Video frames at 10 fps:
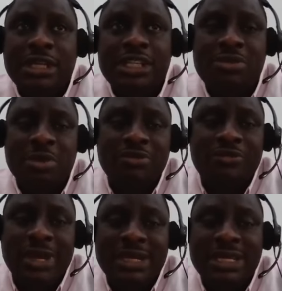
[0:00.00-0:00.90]
this must be
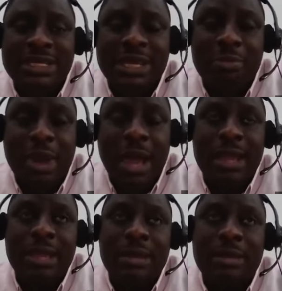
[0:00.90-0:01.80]
validated
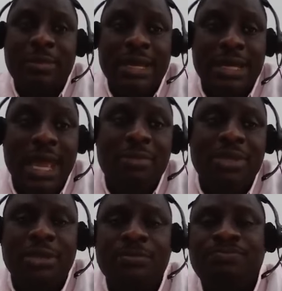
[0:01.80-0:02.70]
by the
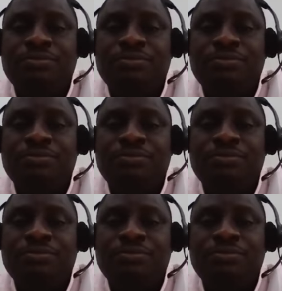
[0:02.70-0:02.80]
MD.